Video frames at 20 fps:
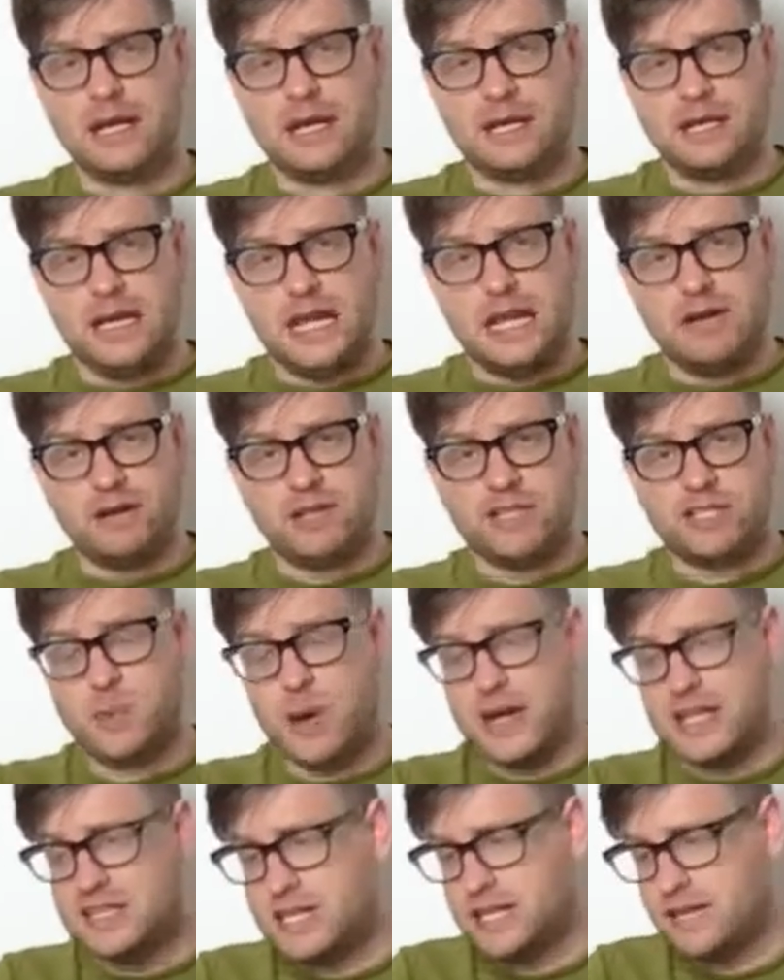nearing
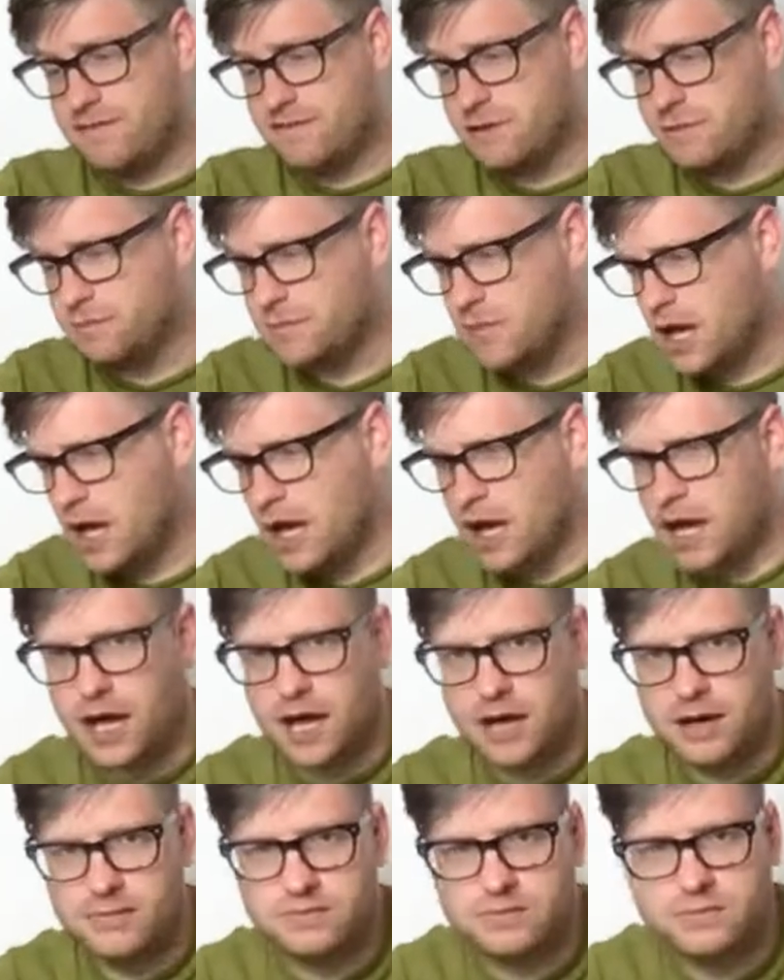20 of
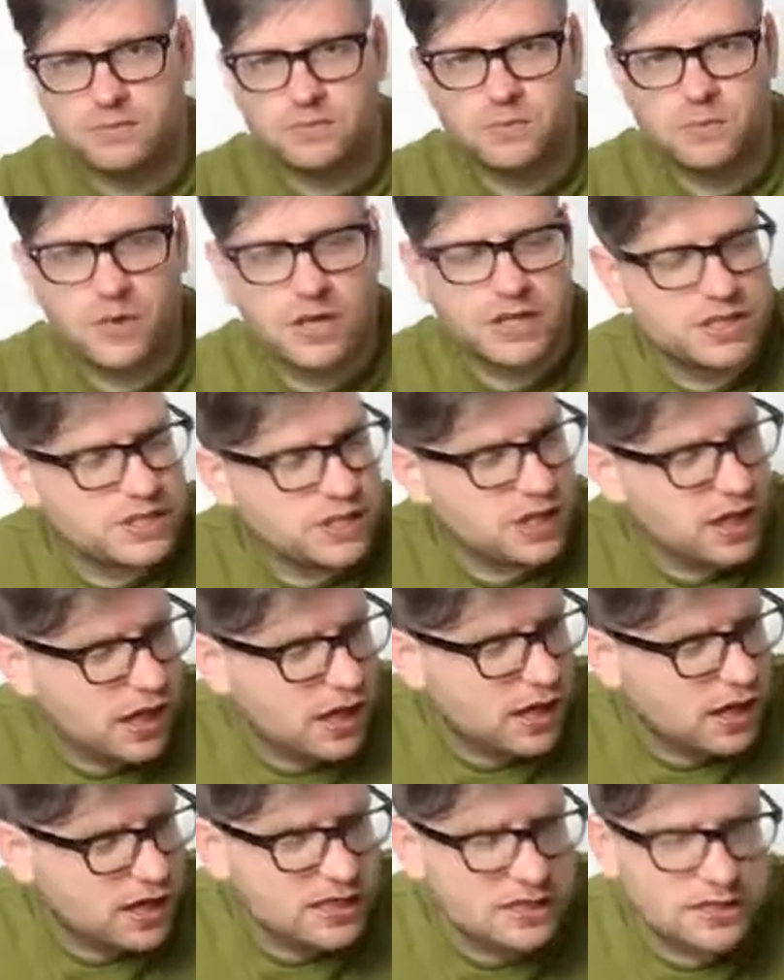them, which
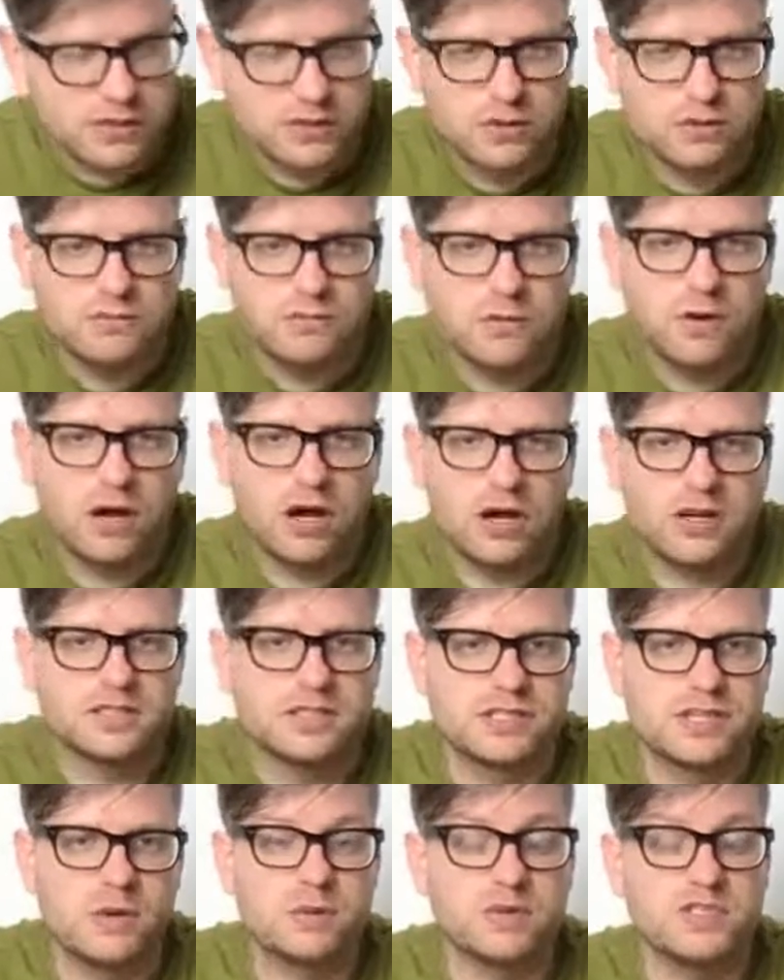is an awful lot.
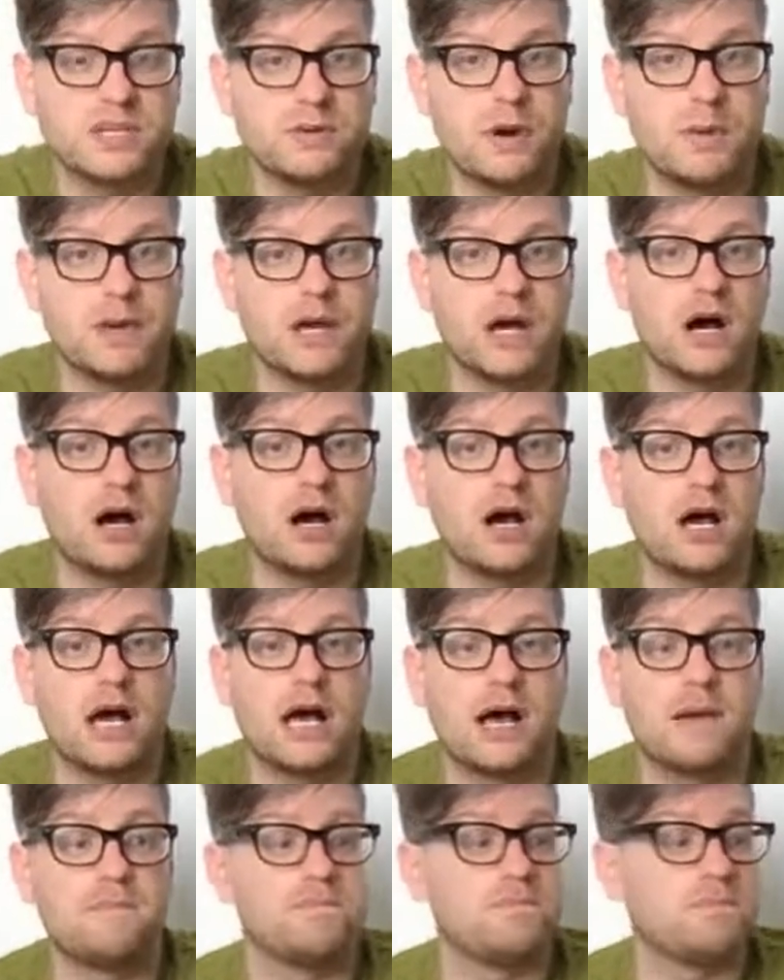So we'll see where we are.
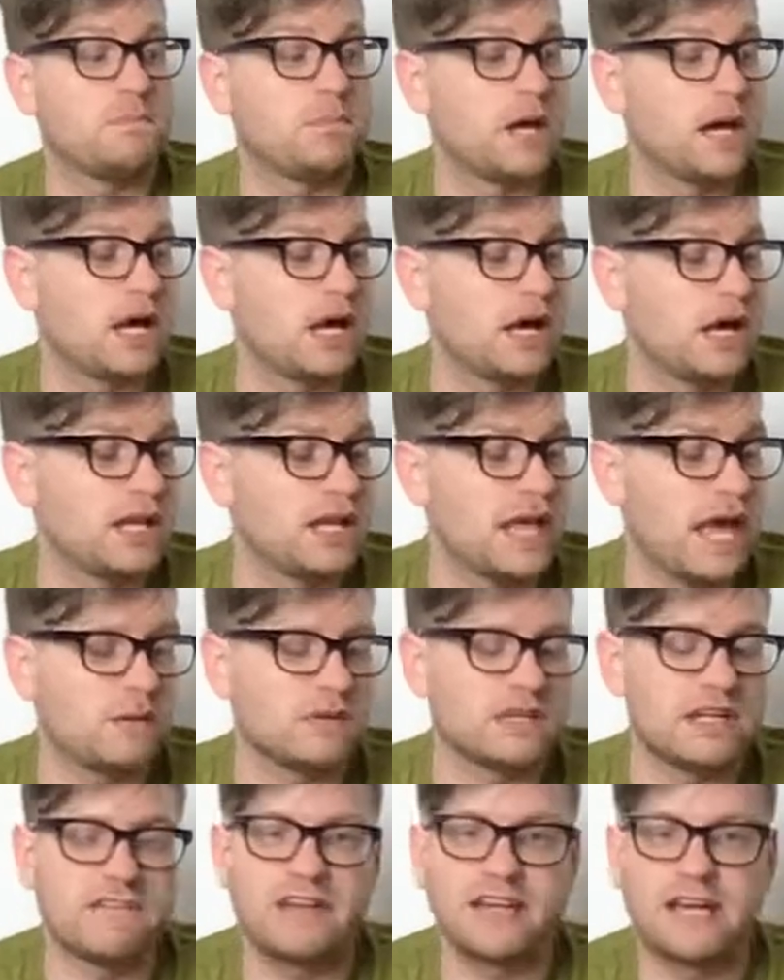But we're
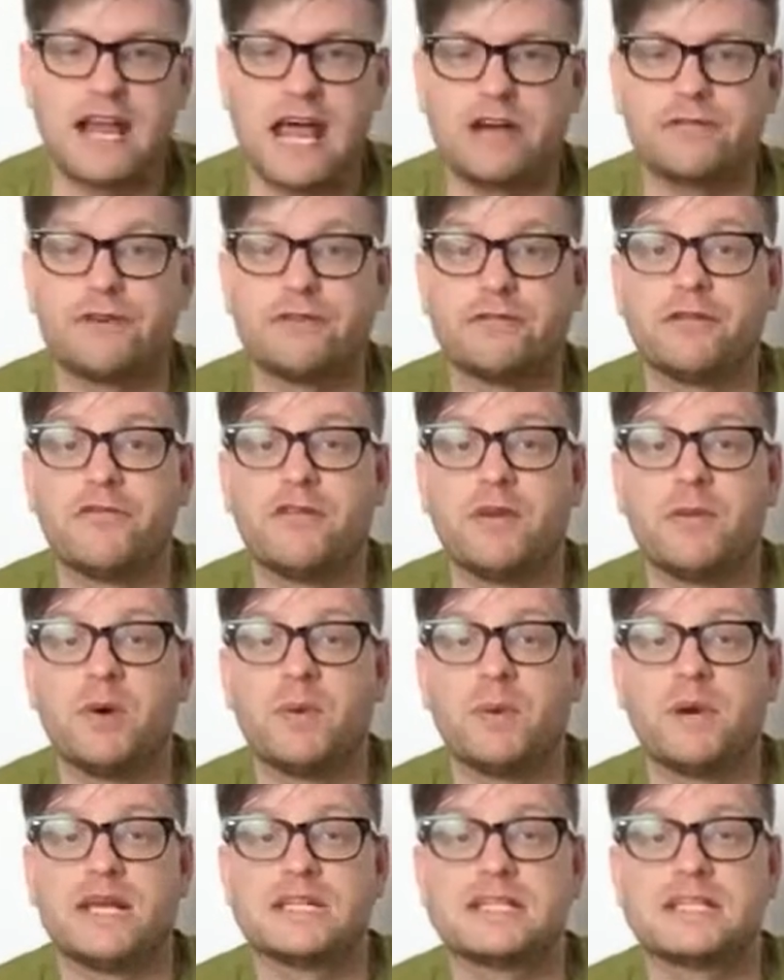definitely gonna hang around for a few more
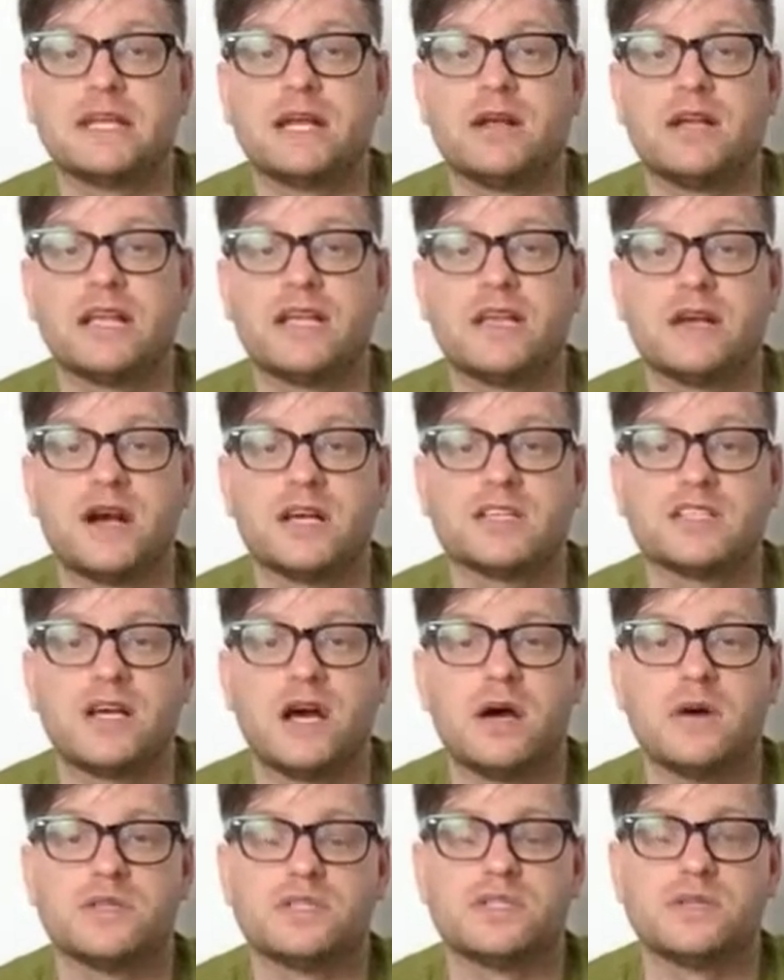weeks, and I'll let you guys
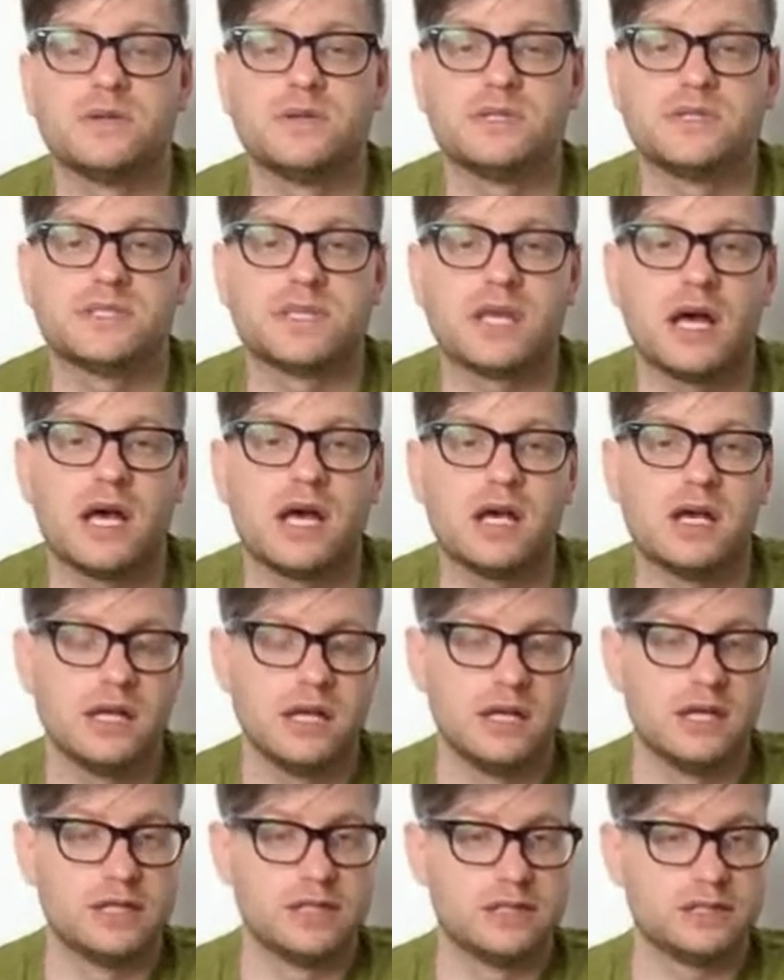know as soon as I
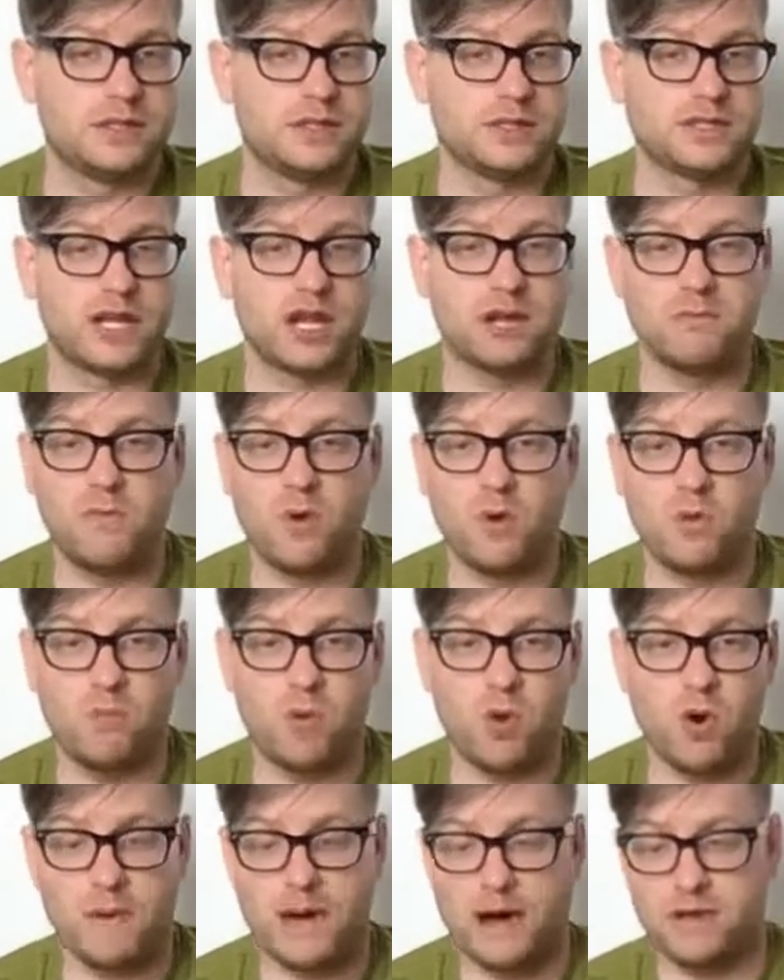know
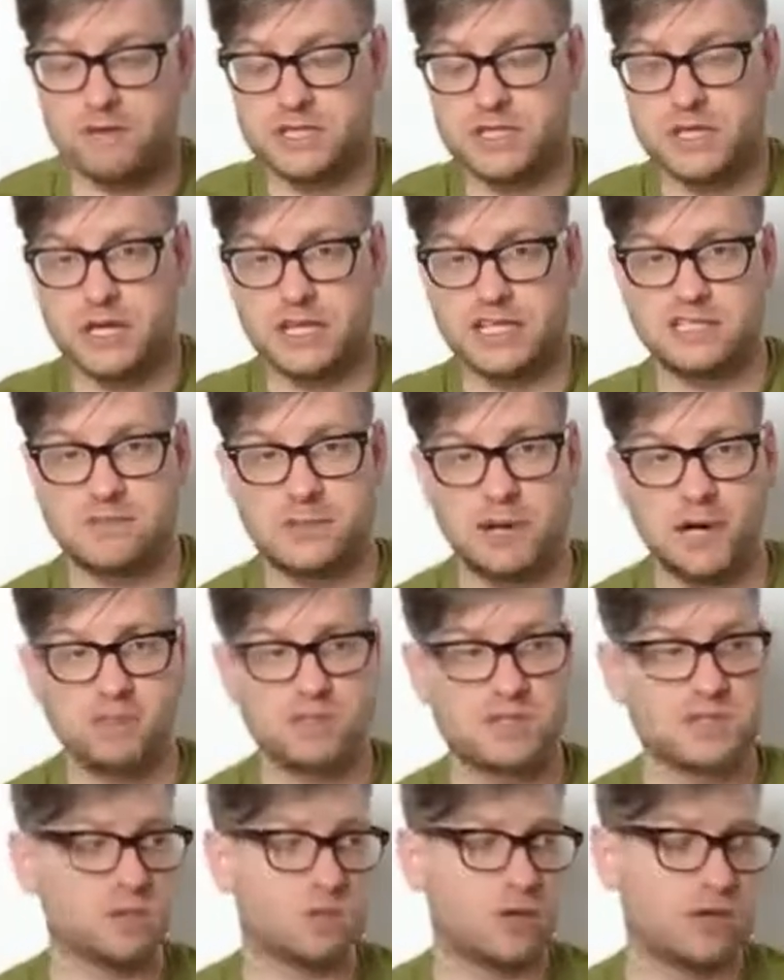more about returning to
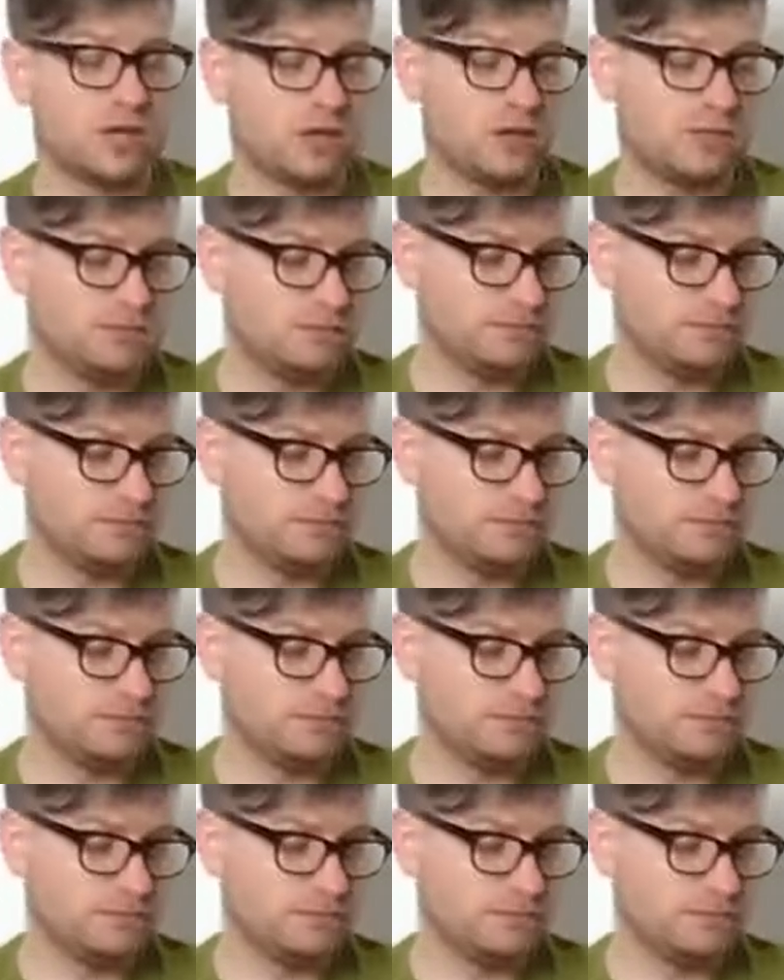pubs and whatnot.